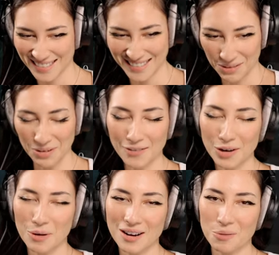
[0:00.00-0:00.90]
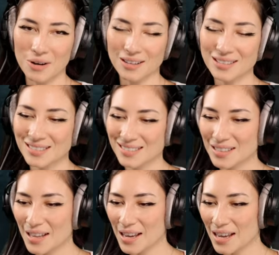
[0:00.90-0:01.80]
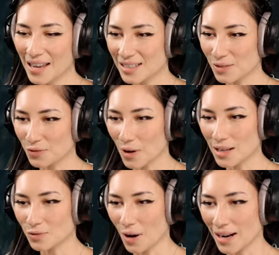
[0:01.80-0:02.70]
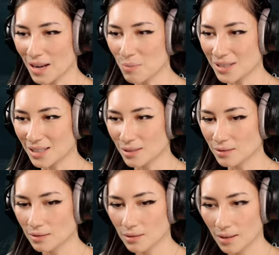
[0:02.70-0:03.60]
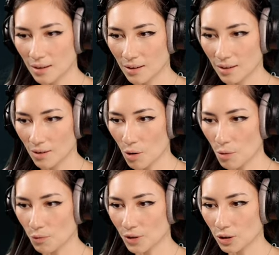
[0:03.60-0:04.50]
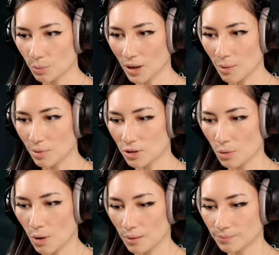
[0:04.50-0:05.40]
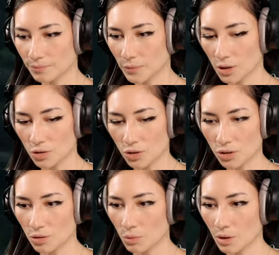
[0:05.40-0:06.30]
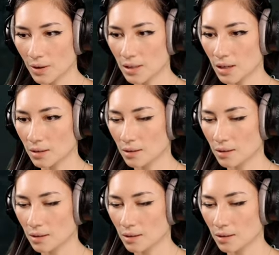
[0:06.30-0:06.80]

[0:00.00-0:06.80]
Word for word: Wherever you are in the world. It's it's Friday, but still. Hopefully you'll be able to um oh shoot, what have I done?